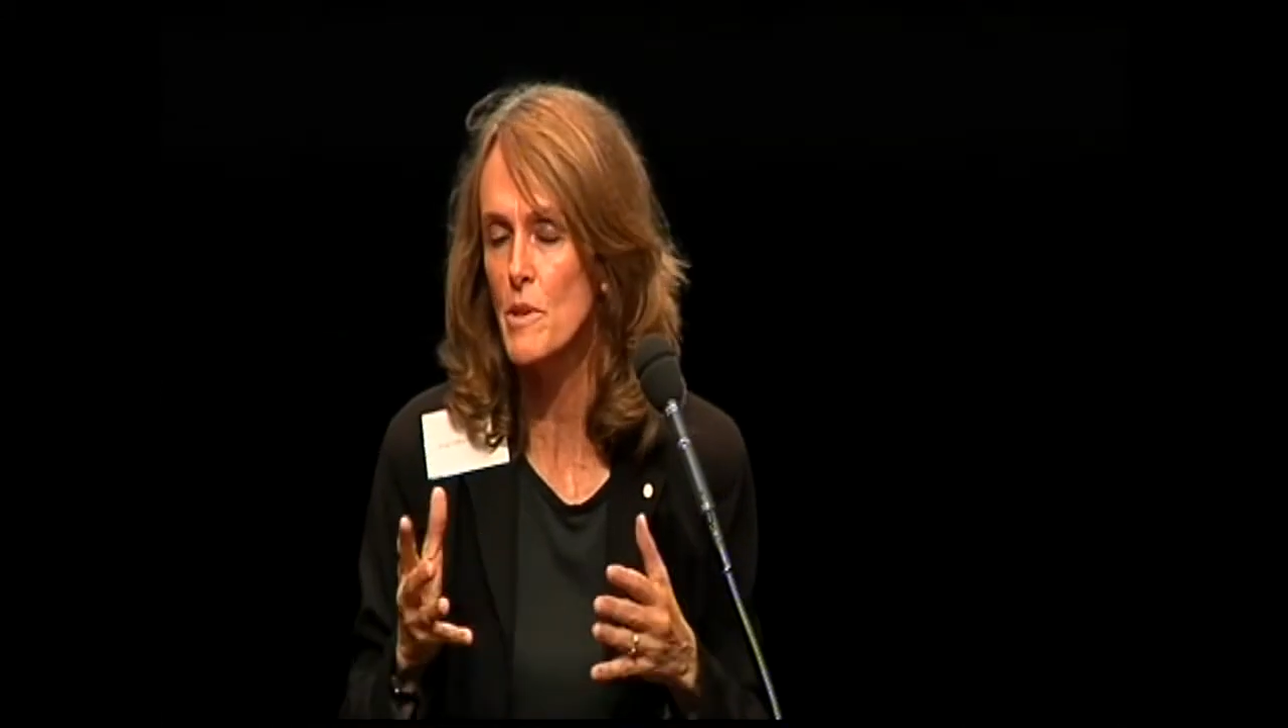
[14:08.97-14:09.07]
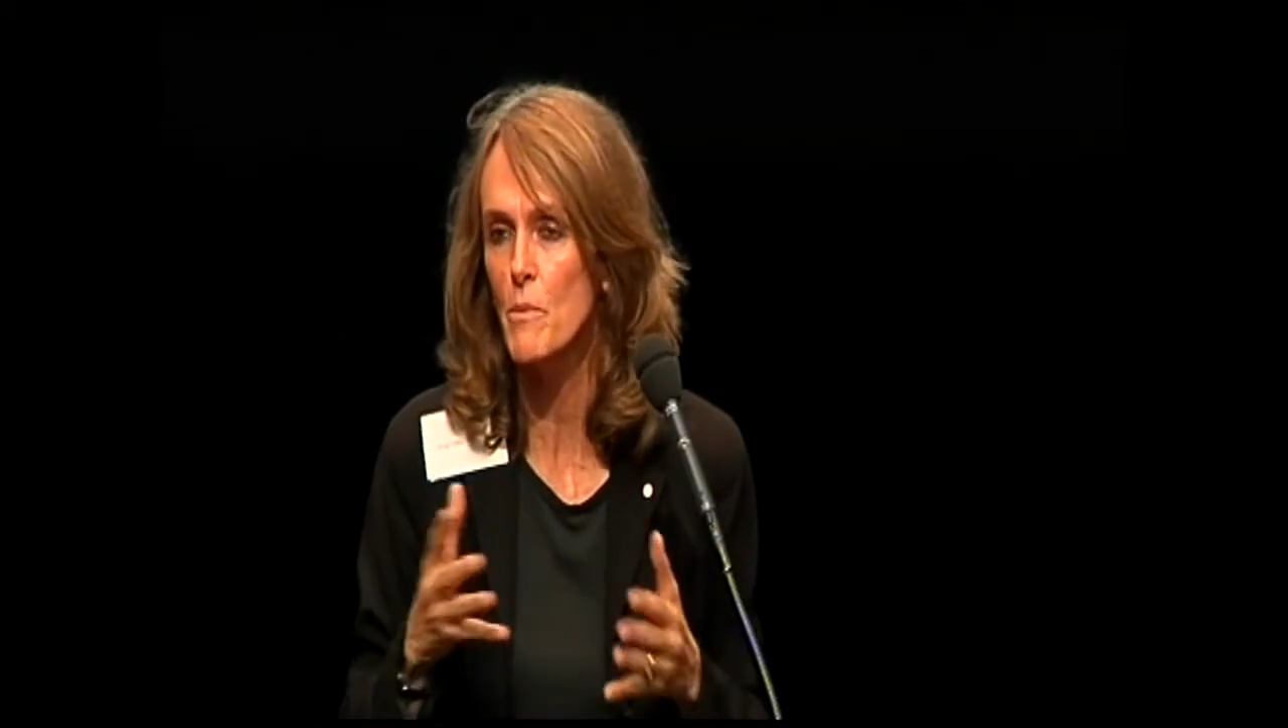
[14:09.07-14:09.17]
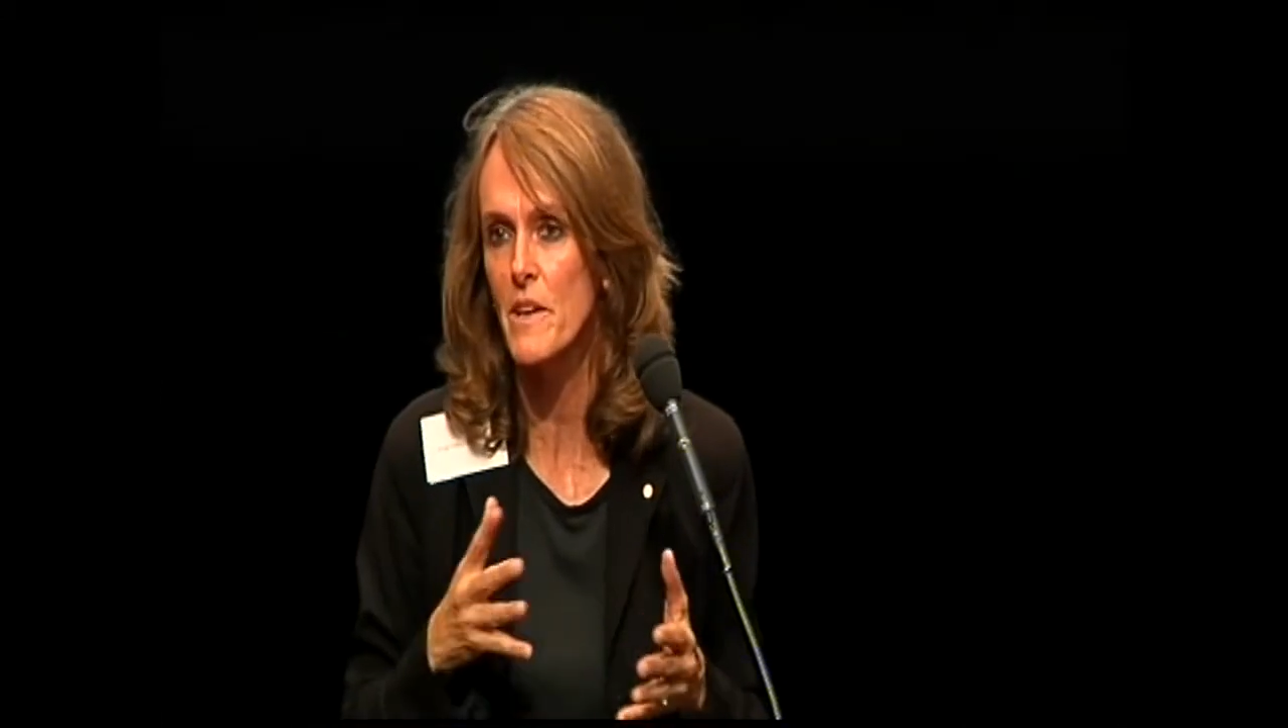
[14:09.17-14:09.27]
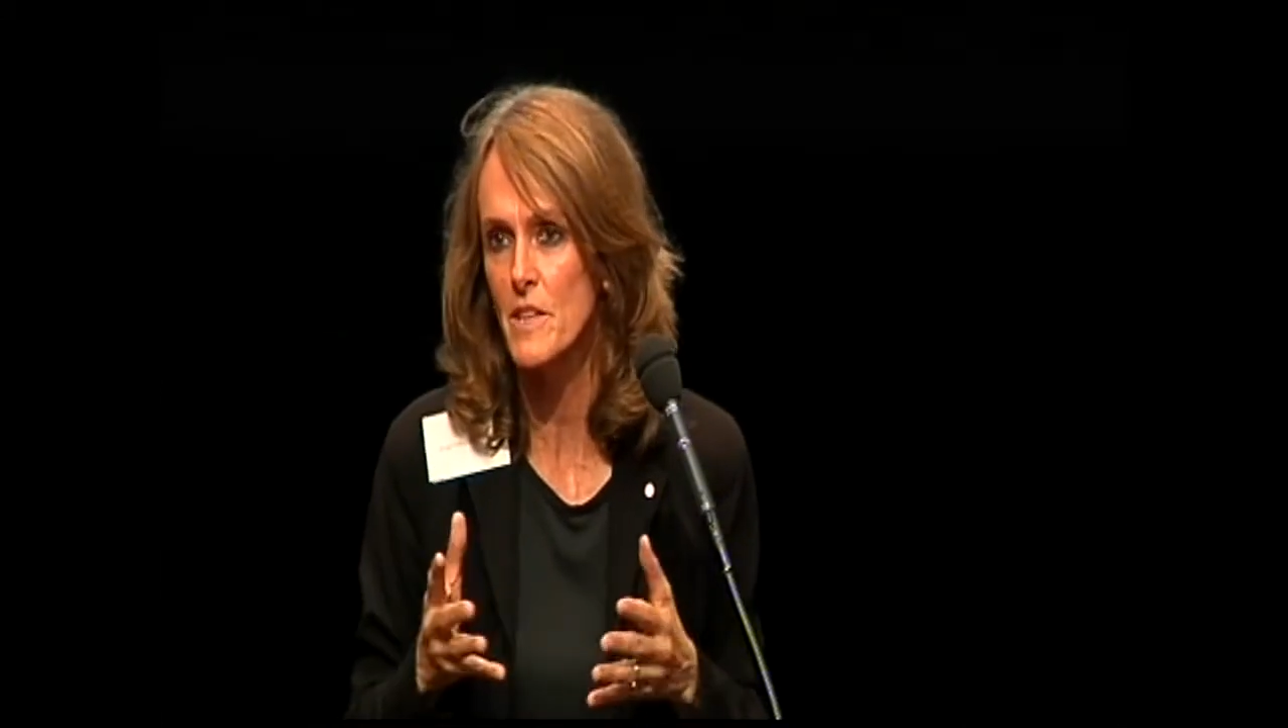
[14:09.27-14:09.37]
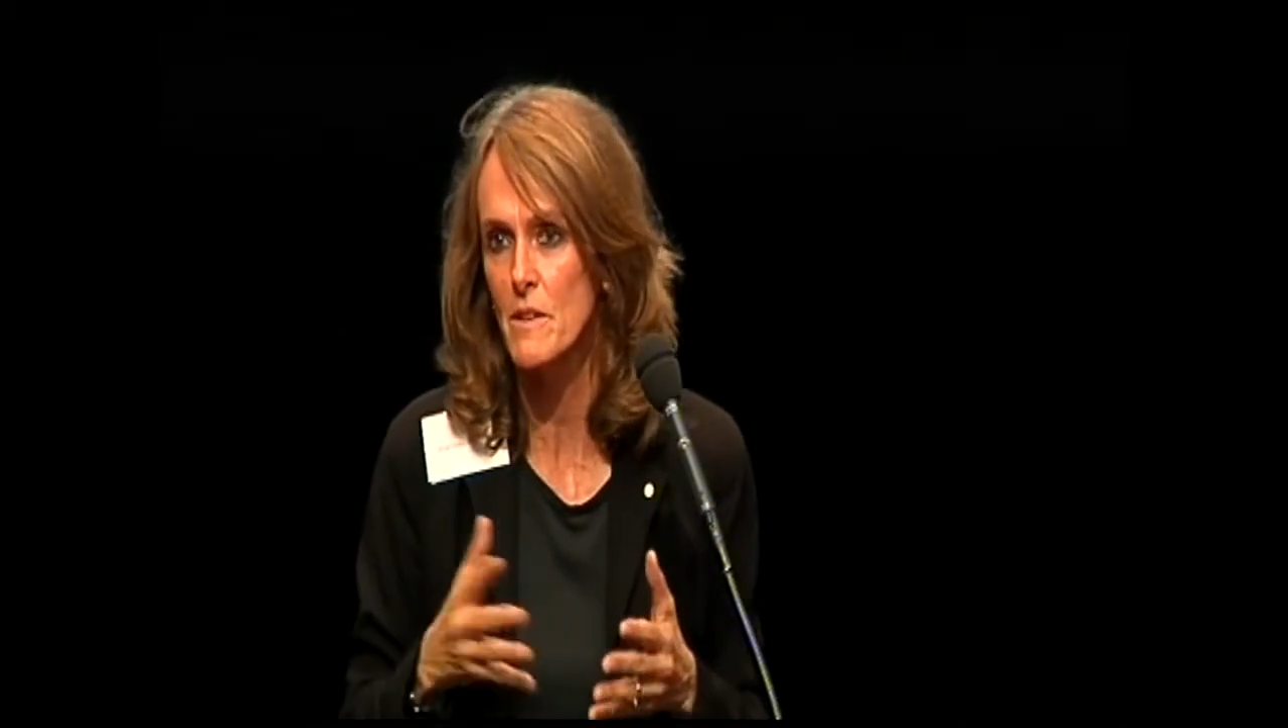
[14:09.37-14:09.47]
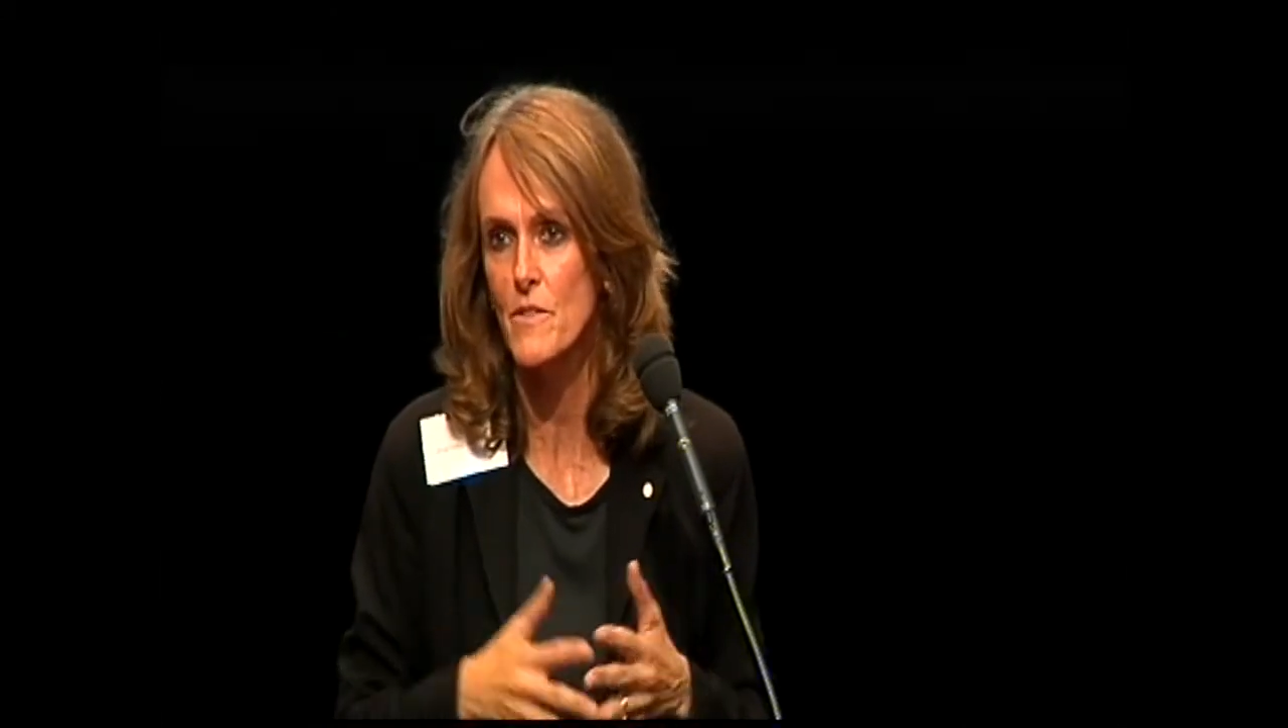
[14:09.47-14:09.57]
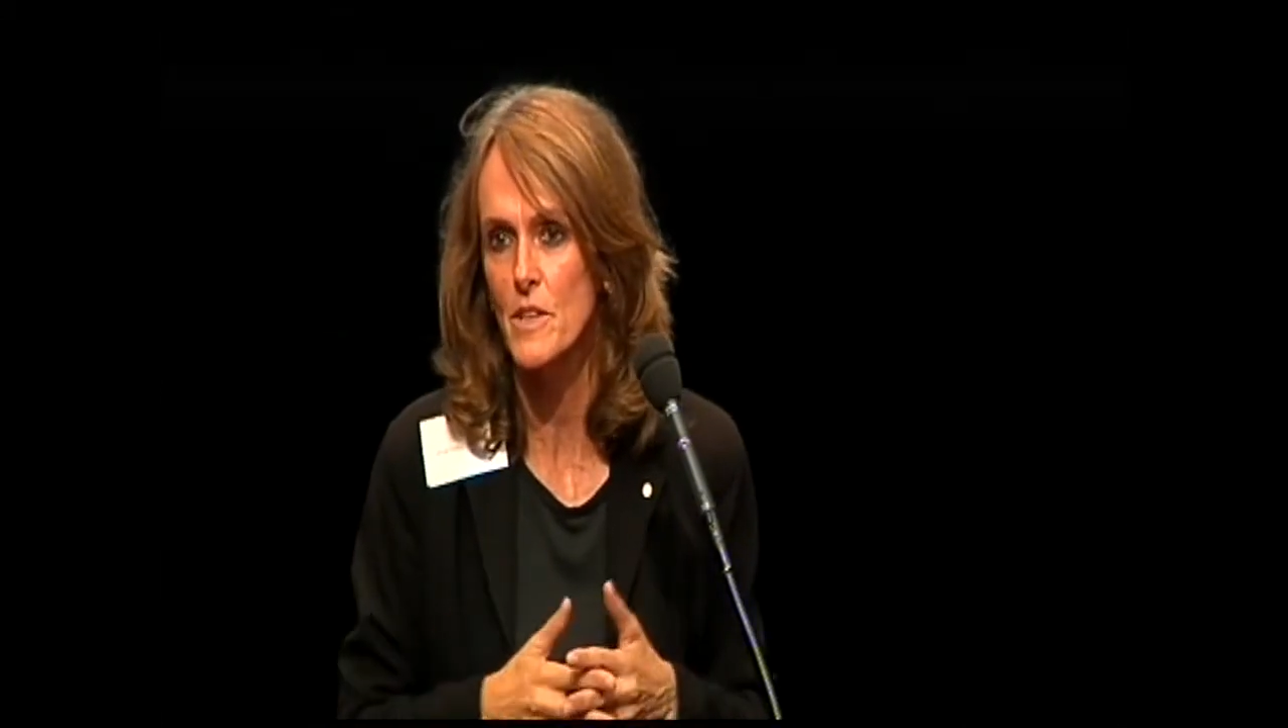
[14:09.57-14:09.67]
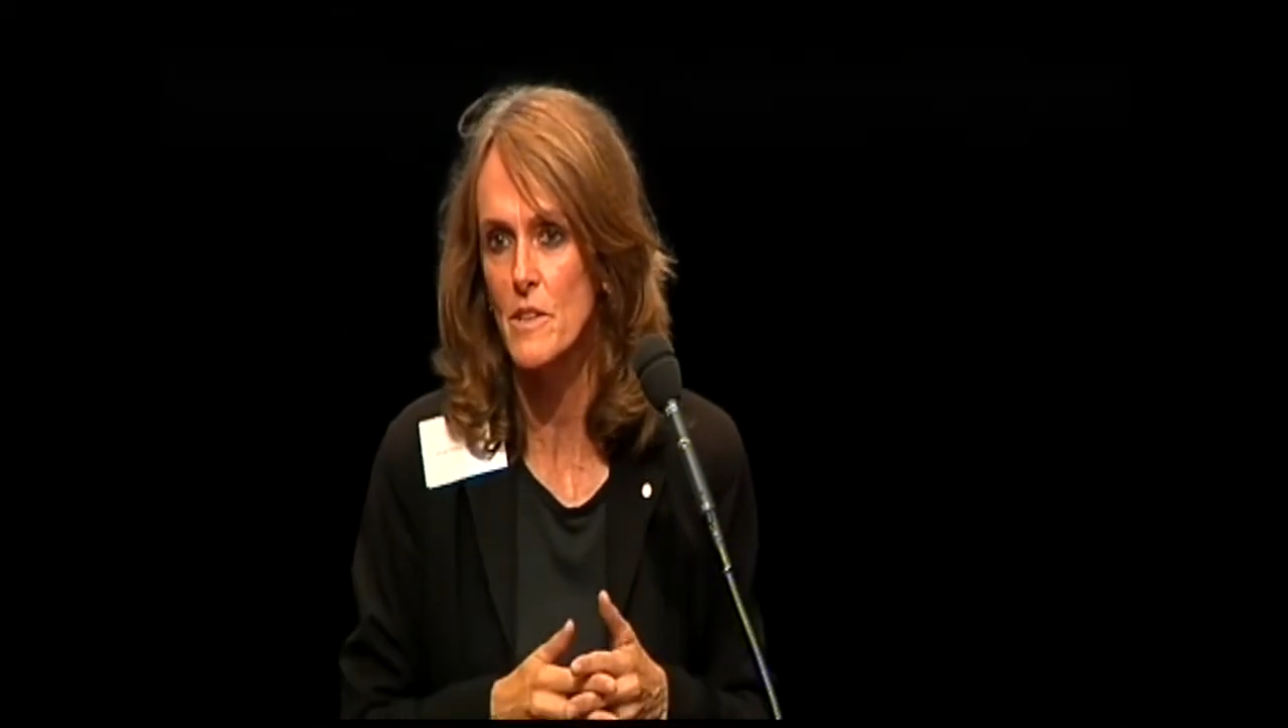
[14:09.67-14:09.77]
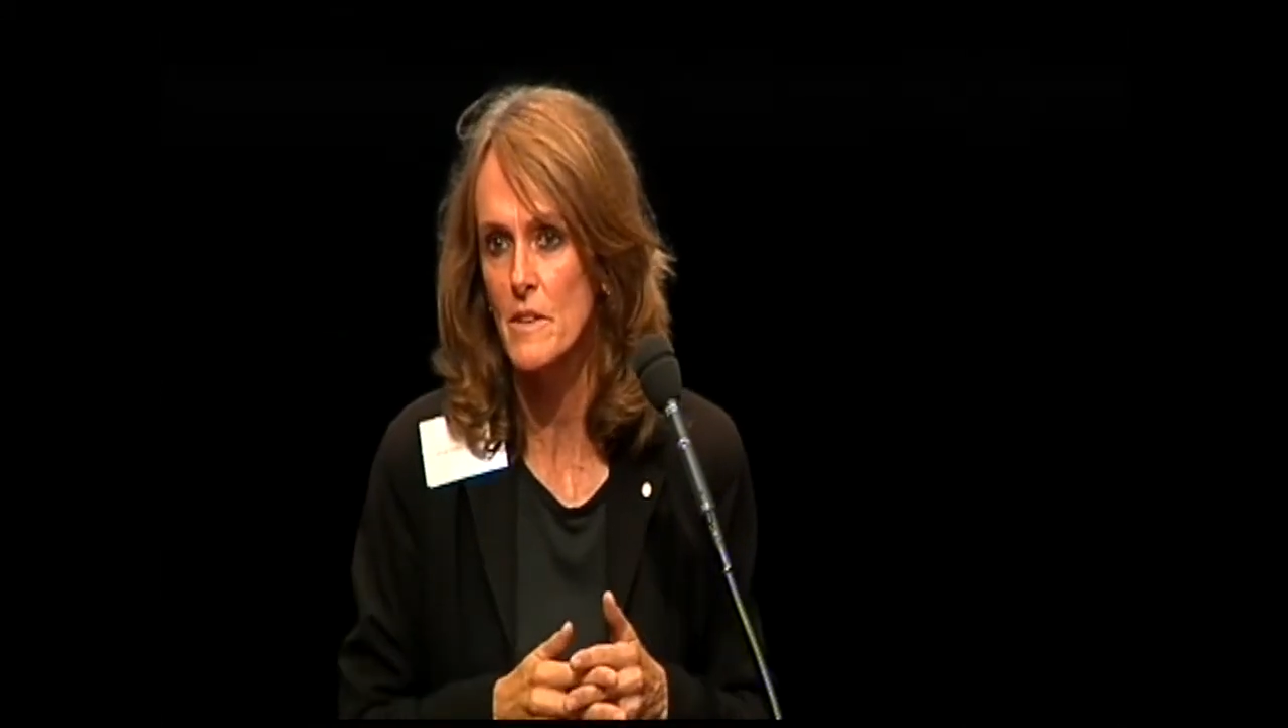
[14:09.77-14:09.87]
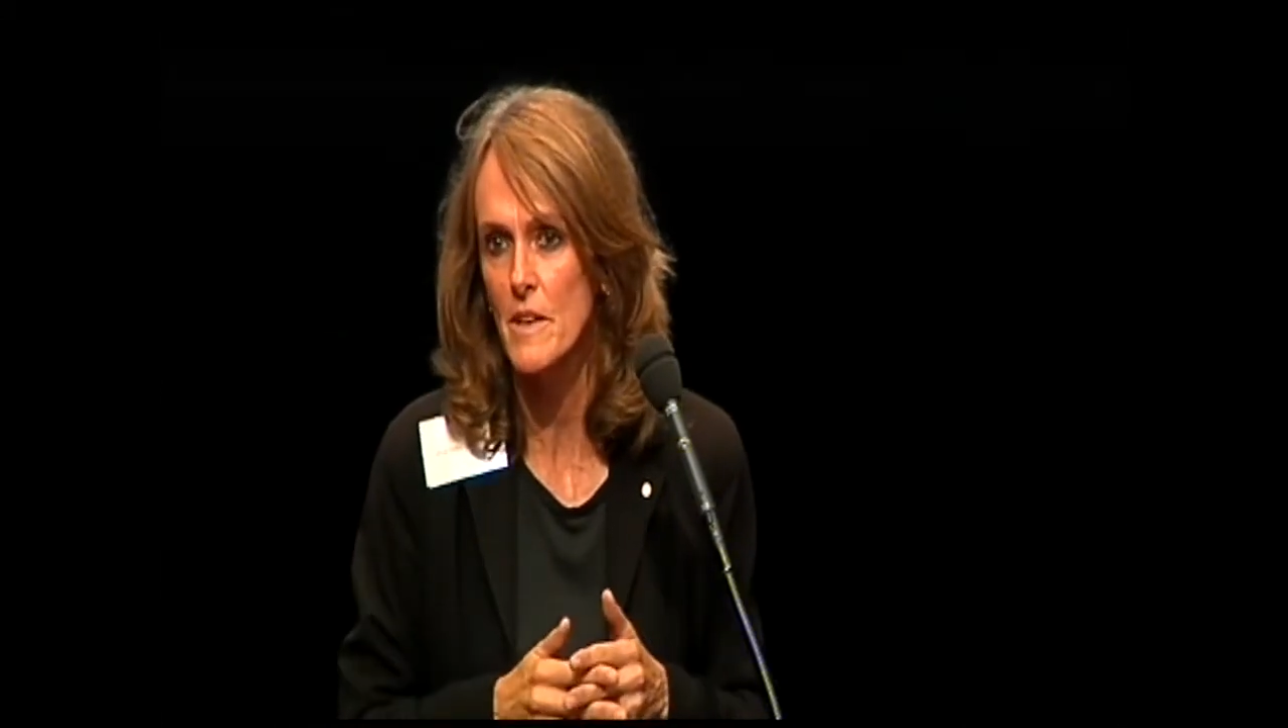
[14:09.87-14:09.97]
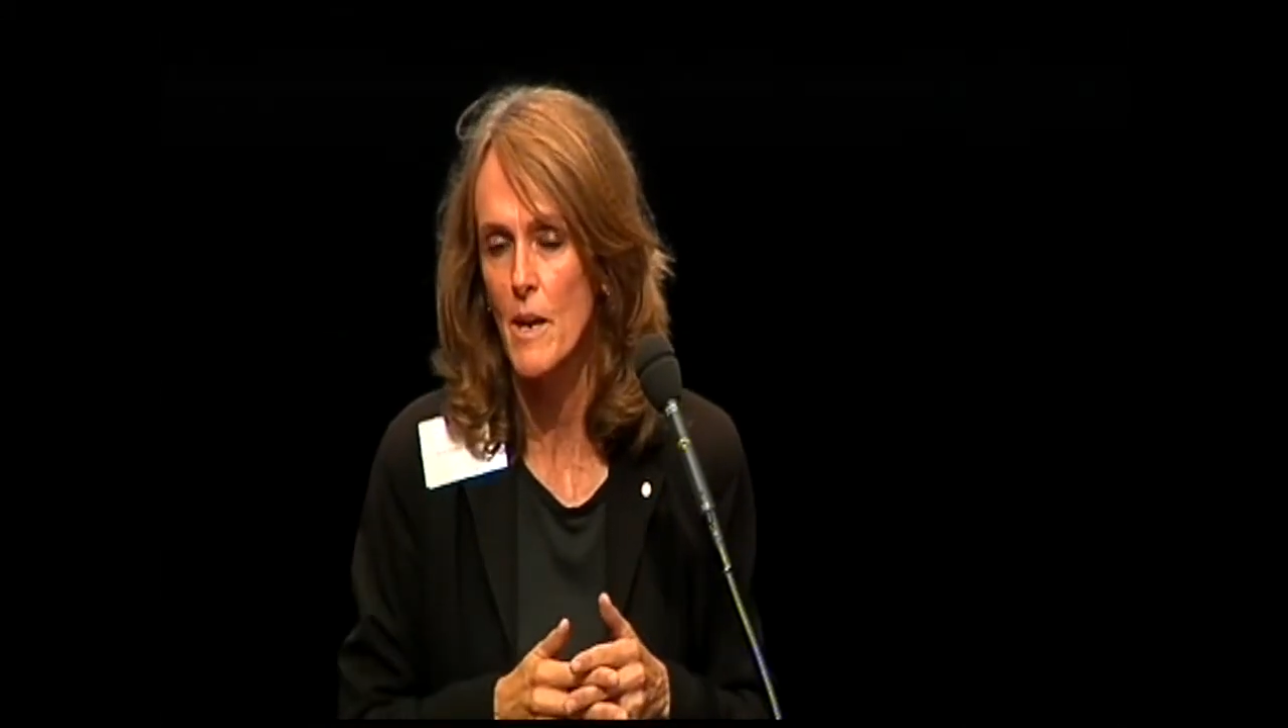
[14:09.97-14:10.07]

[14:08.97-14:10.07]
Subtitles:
where the